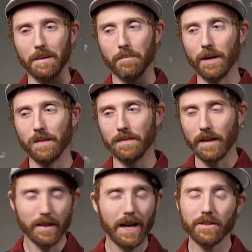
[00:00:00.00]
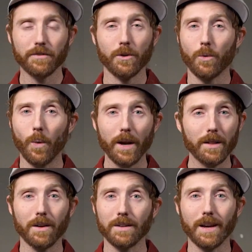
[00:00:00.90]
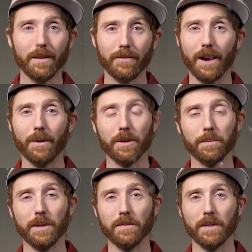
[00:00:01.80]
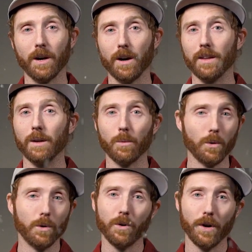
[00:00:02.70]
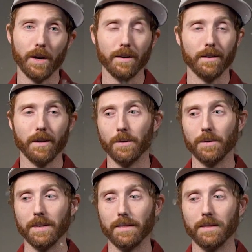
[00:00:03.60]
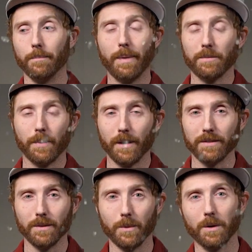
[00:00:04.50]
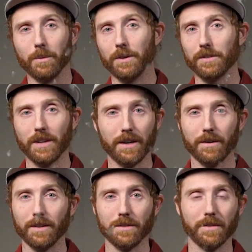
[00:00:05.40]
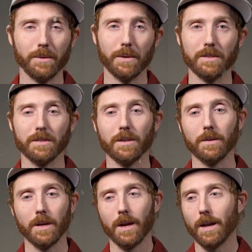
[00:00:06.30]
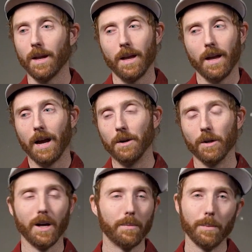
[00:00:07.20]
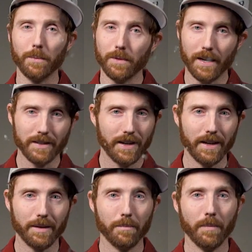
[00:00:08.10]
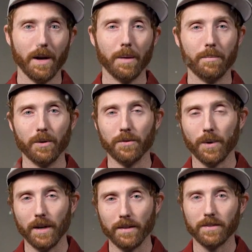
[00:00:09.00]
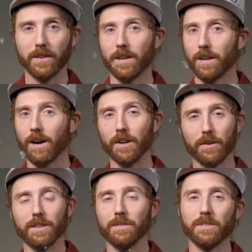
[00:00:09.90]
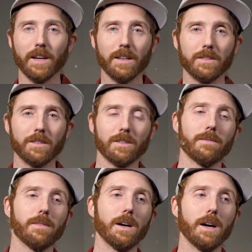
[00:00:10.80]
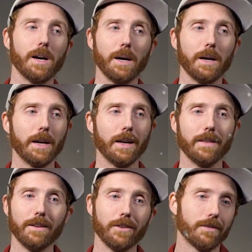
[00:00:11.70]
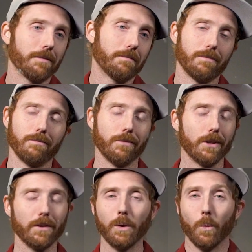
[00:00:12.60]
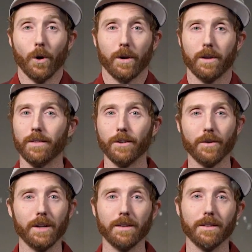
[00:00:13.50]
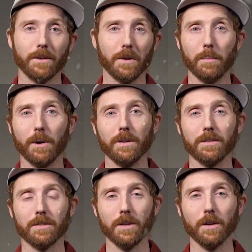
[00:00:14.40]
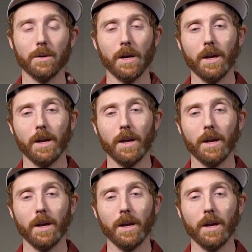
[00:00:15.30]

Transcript: But they last for quite a long time for how inexpensive they are, and they roll great. You don't need the best bearings in the world when you're skating aggressive anyways. So I know a lot of people that skate Bones Reds on aggressive skates, and they just, you know, they work. They're great bearings. So